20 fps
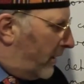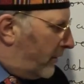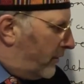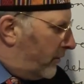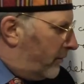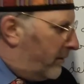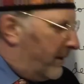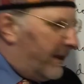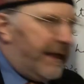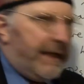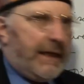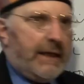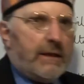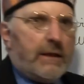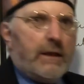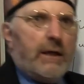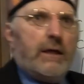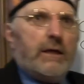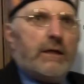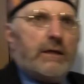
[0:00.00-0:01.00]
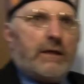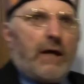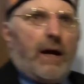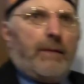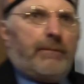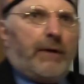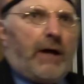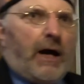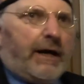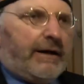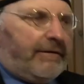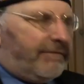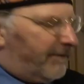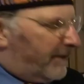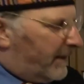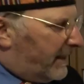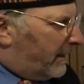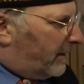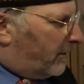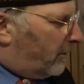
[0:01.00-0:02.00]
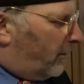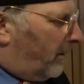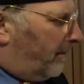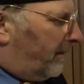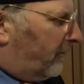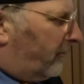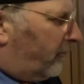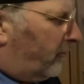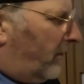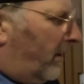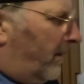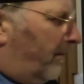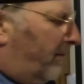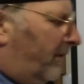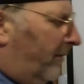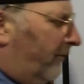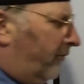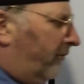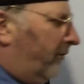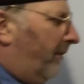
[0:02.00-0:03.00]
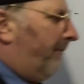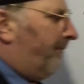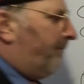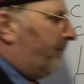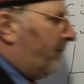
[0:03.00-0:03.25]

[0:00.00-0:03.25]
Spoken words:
you need some kind of economic surplus.